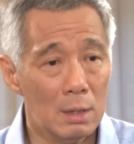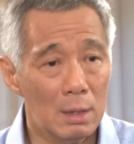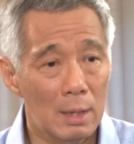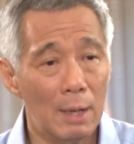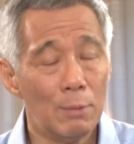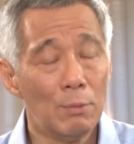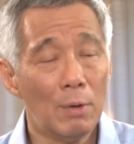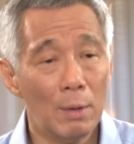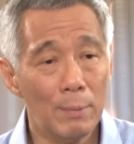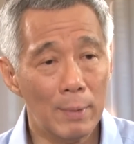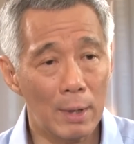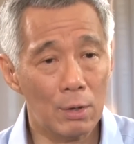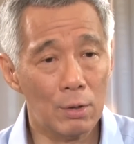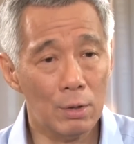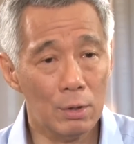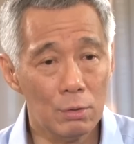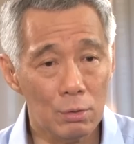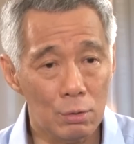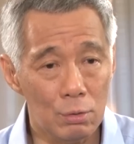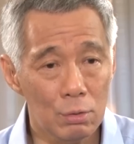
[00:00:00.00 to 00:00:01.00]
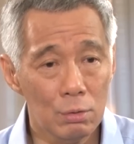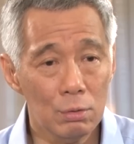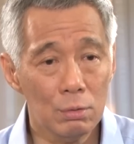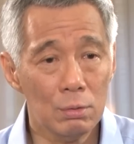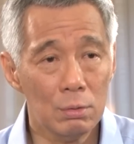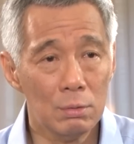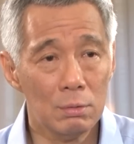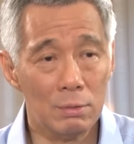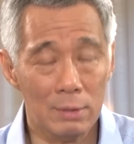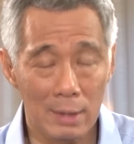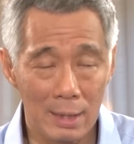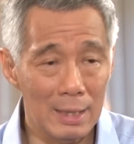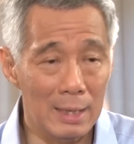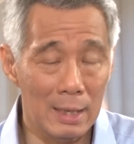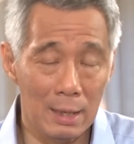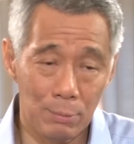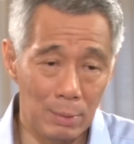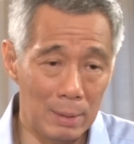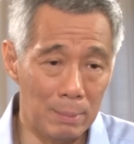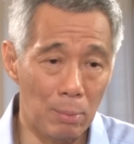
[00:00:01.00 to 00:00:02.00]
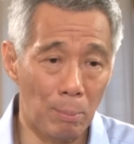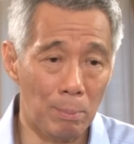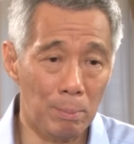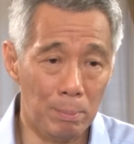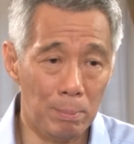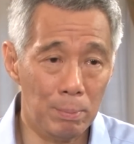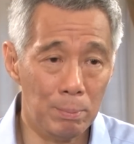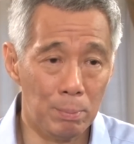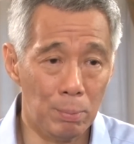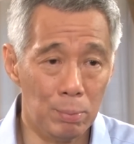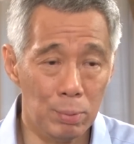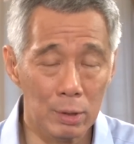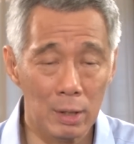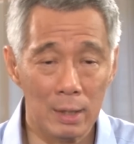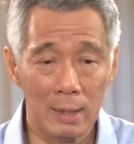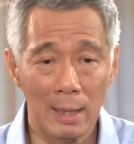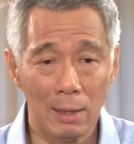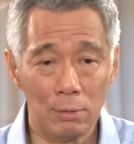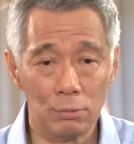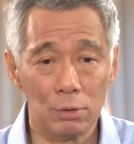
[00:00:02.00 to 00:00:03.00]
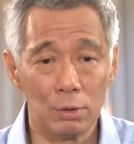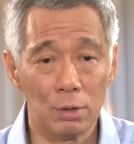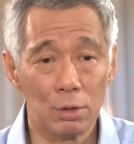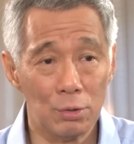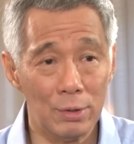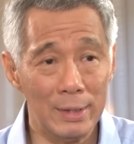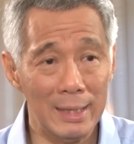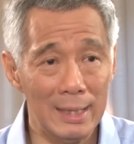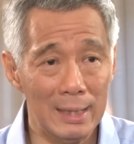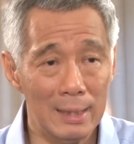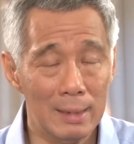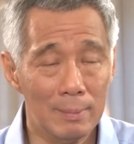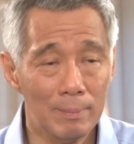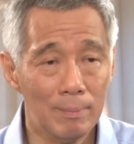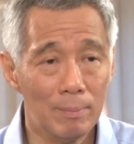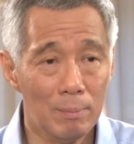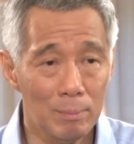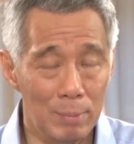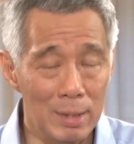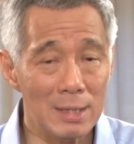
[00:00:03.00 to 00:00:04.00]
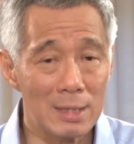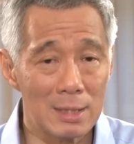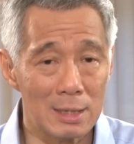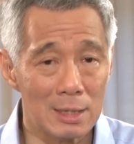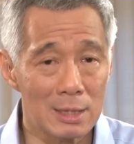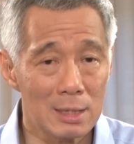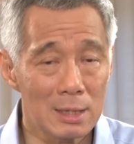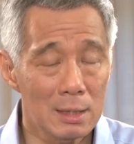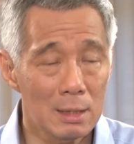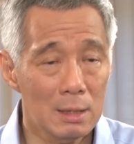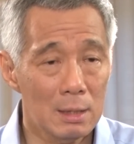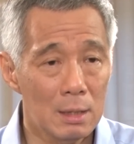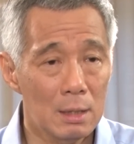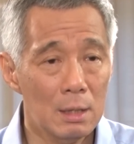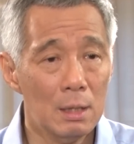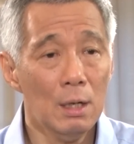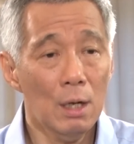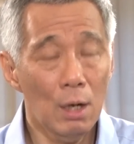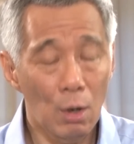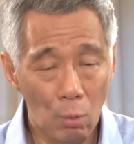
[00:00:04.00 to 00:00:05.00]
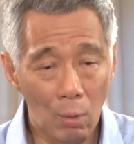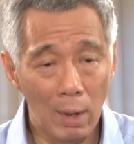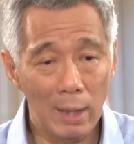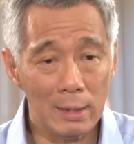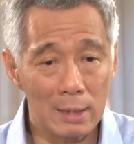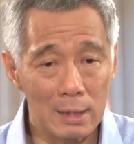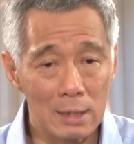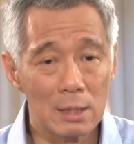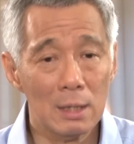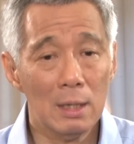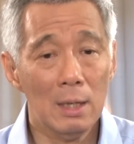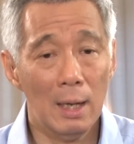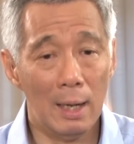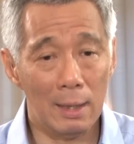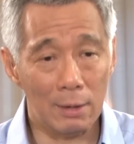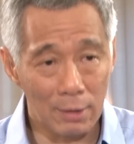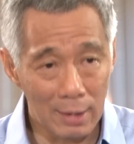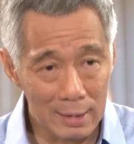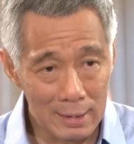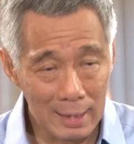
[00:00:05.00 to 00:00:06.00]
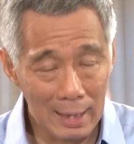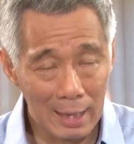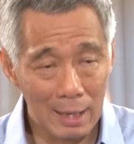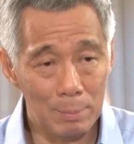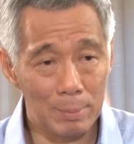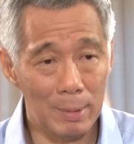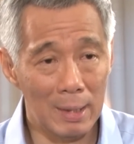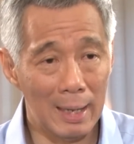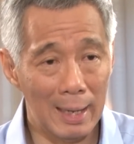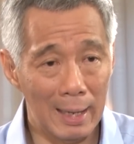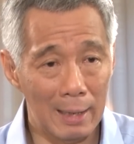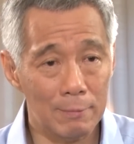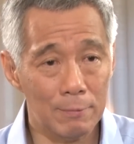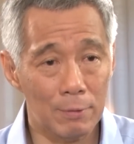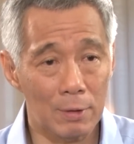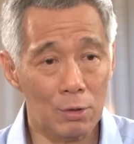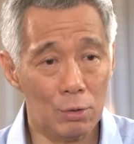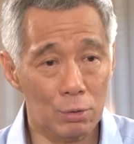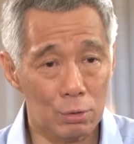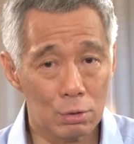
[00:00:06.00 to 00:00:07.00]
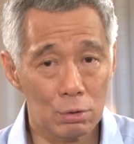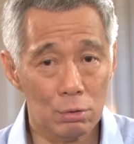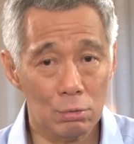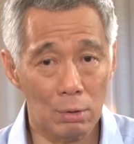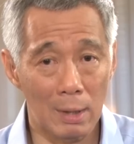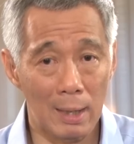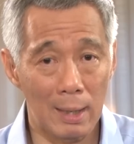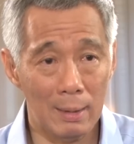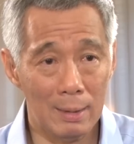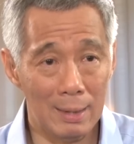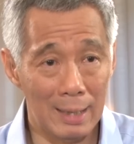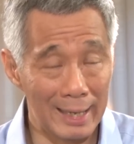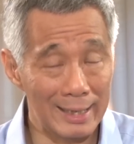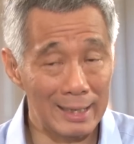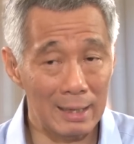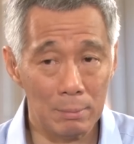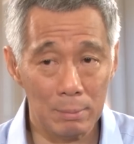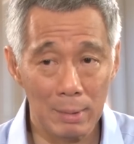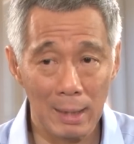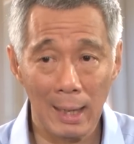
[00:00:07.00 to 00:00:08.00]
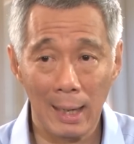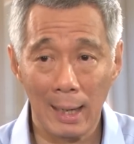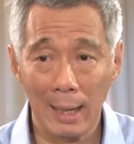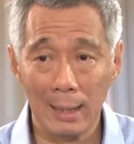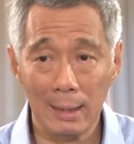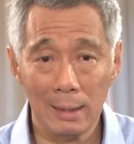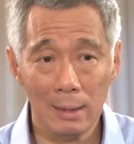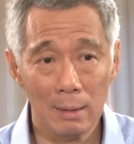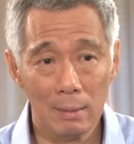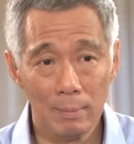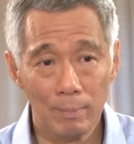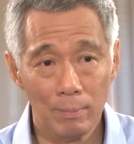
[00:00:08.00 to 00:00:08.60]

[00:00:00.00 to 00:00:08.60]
And what we are going to do, really, we put it down to three pieces. One is a greater helping hand for those who are lagging behind.